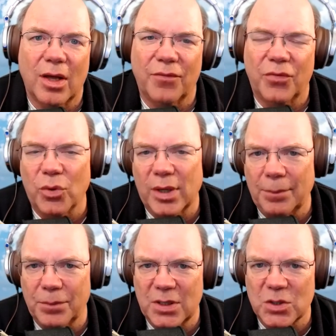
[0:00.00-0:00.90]
if you
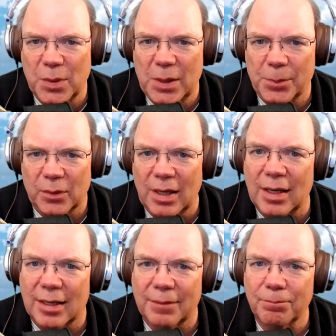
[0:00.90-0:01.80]
kept these people
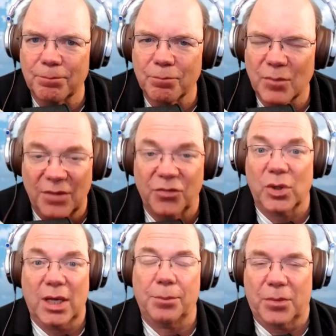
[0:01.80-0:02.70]
on, if you
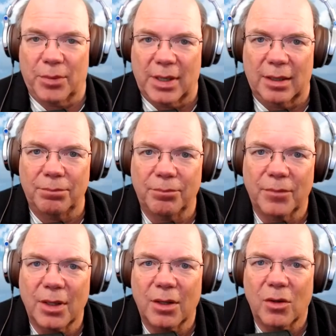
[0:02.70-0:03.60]
keep them on,
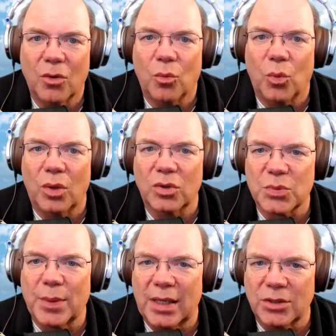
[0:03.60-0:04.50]
we'll
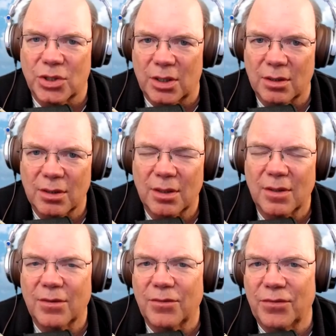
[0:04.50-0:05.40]
spot you
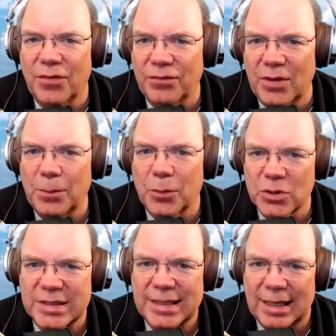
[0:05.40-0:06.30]

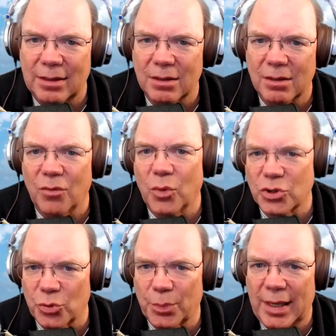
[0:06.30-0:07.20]
50% of
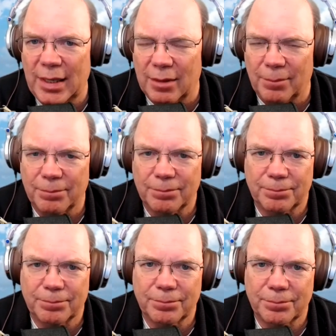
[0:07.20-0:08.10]
what you're paying them
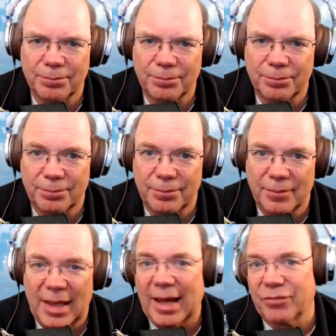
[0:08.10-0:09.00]

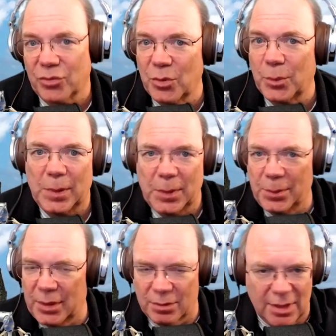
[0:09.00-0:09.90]
after the
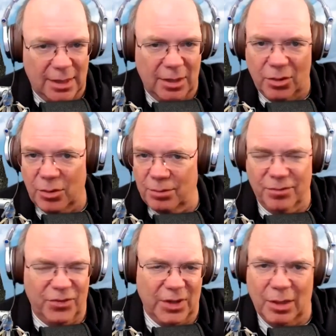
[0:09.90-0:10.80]
PPP. Take care of
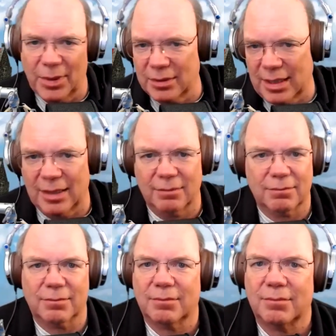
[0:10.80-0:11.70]
forget about that.
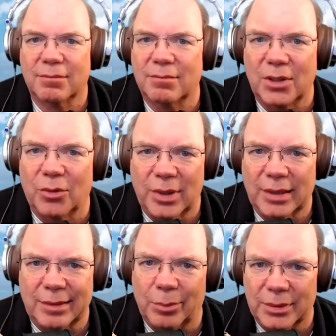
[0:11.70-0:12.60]
We're
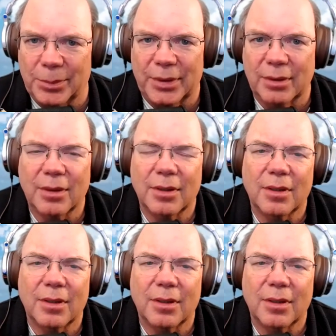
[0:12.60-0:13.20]
not double dipping.